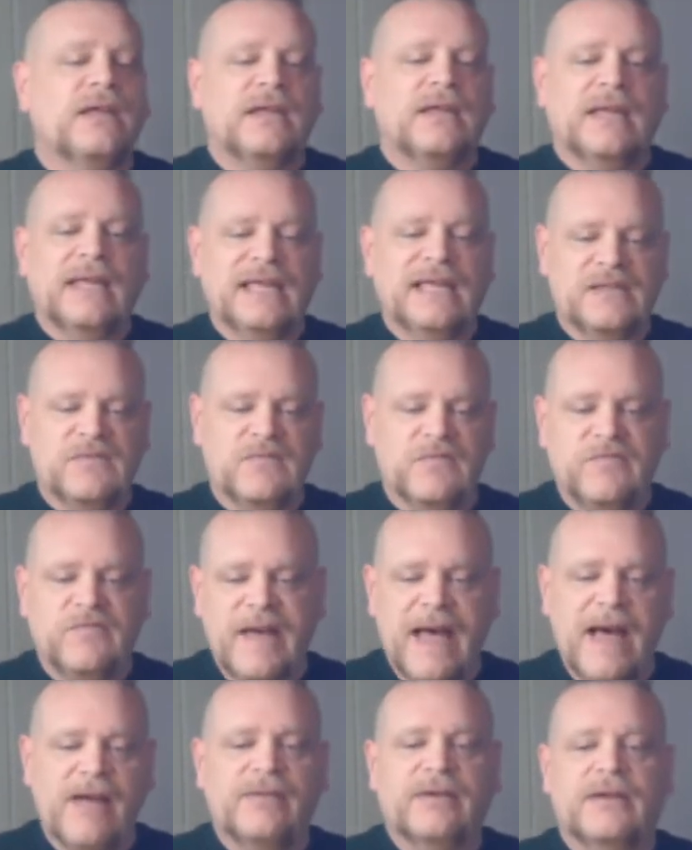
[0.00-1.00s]
is
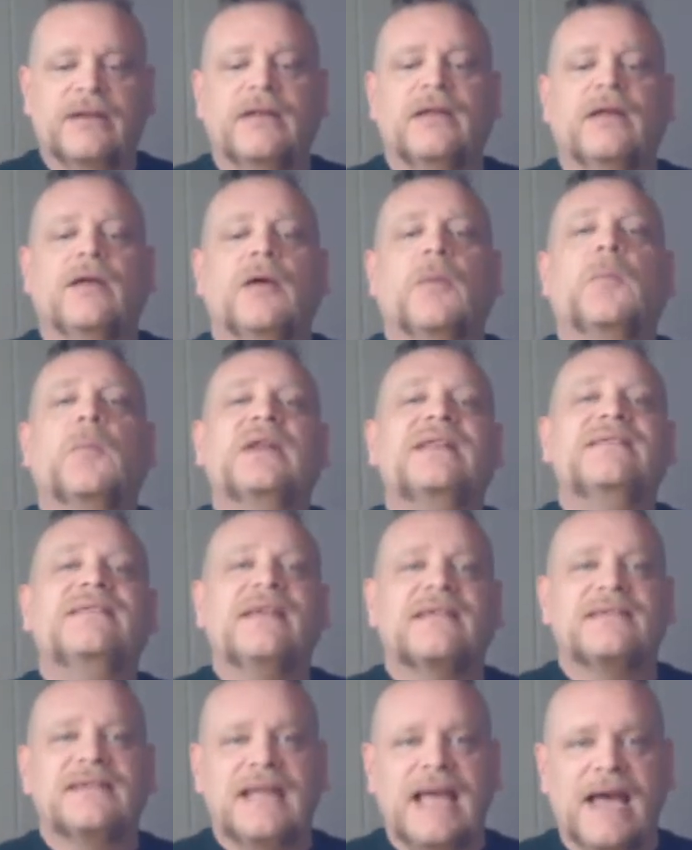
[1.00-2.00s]
valid, but it
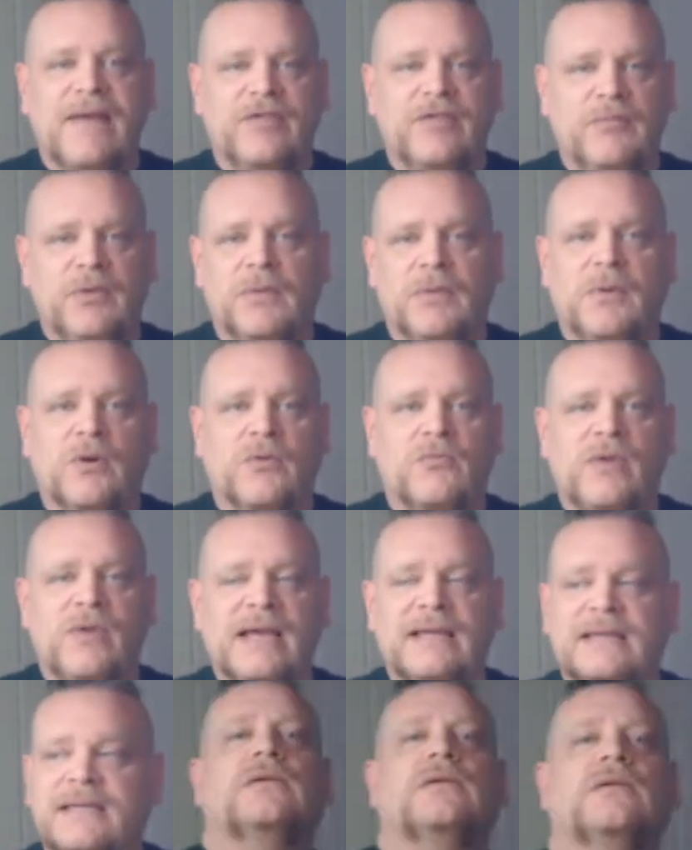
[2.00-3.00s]
doesn't have to be about
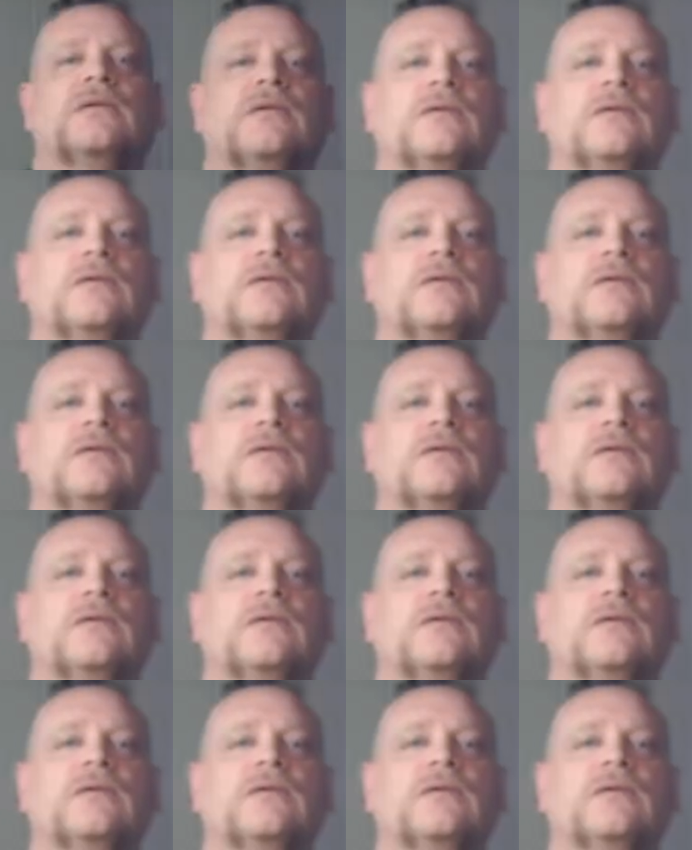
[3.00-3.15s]
race.